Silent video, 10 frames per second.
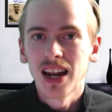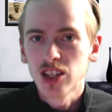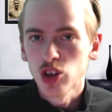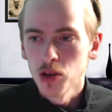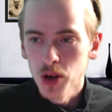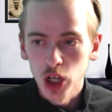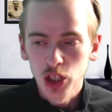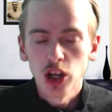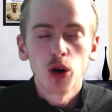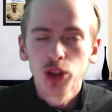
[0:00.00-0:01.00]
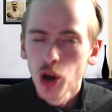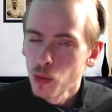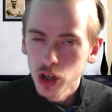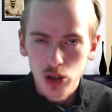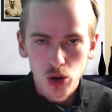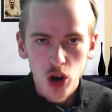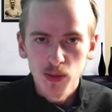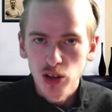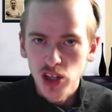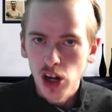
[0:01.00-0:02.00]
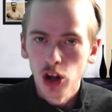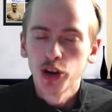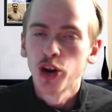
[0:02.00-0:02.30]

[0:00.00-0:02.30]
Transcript: Let's all be honest. I know we don't want to talk about it a lot.